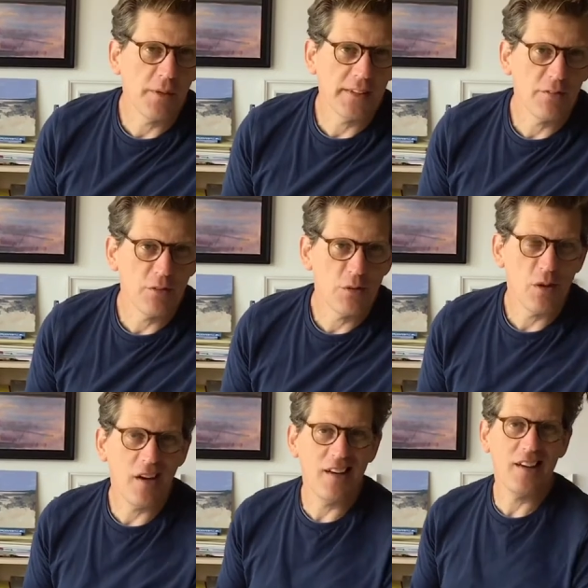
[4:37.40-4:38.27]
gave you
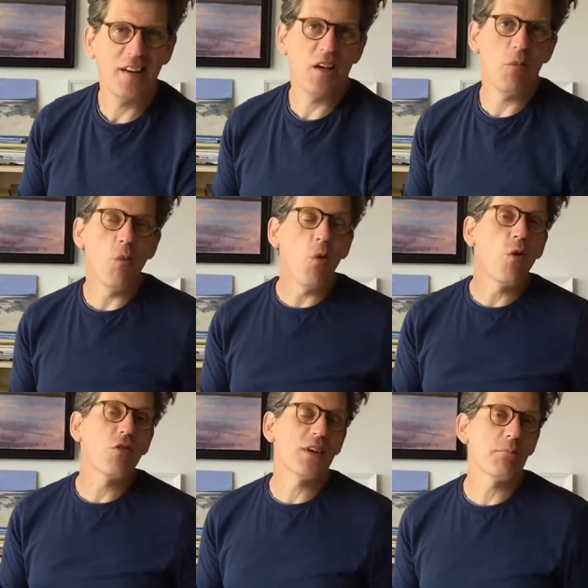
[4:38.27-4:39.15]

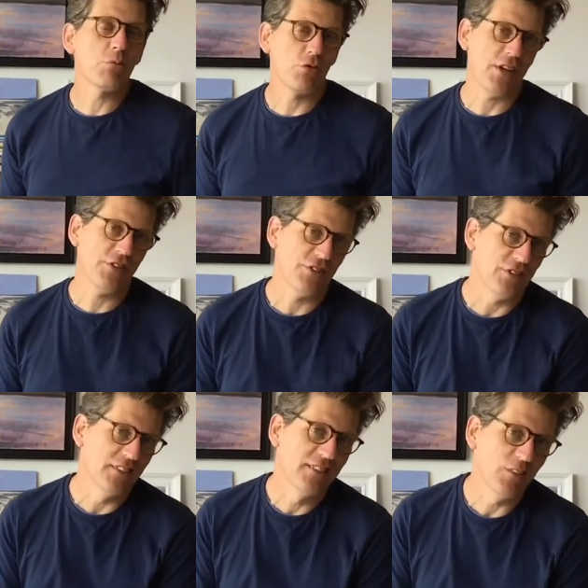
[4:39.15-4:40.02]
more of an
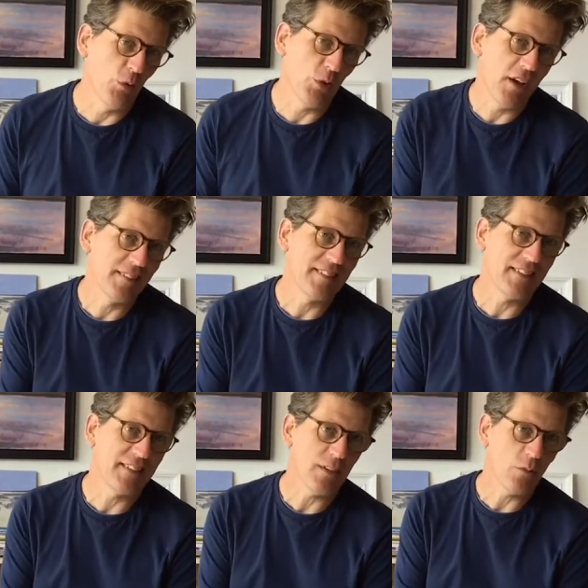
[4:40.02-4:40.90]
impression or an
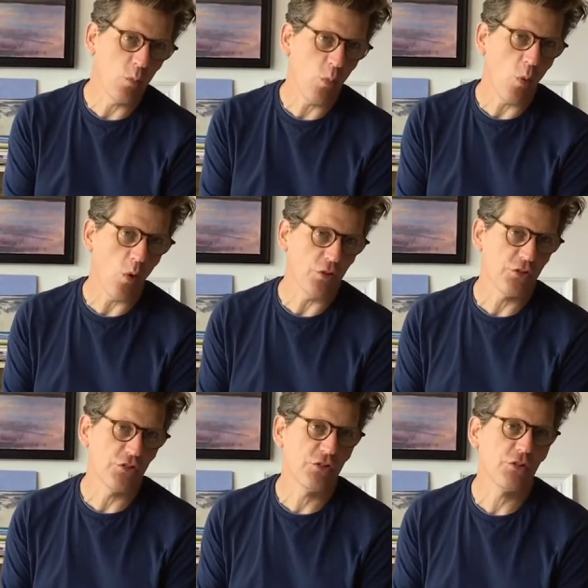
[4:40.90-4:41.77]
idea of what
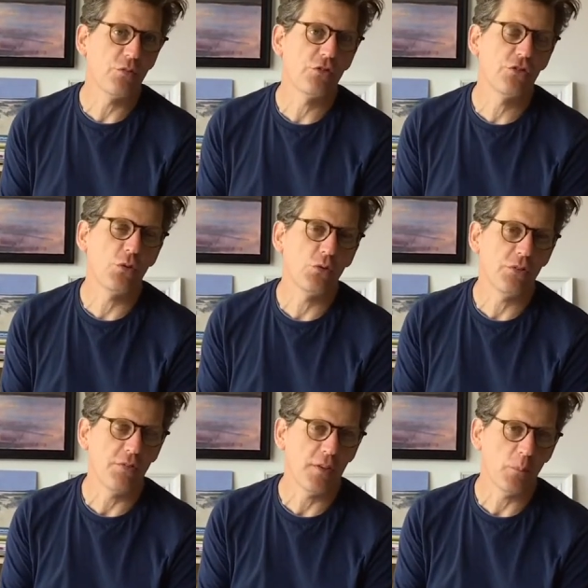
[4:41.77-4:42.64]
sort
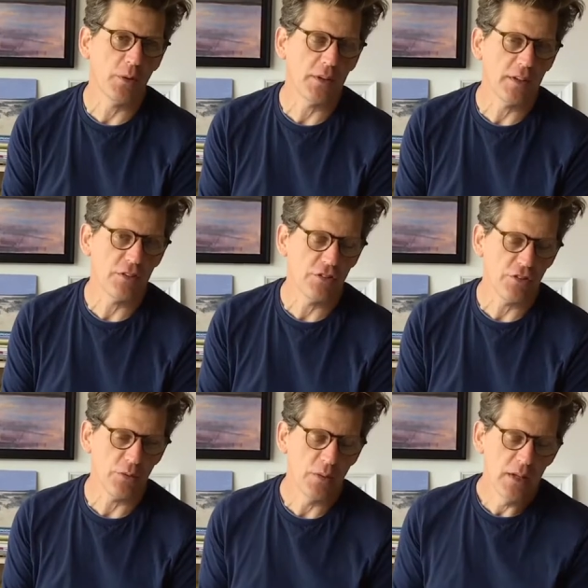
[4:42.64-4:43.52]
of thing we're going to do.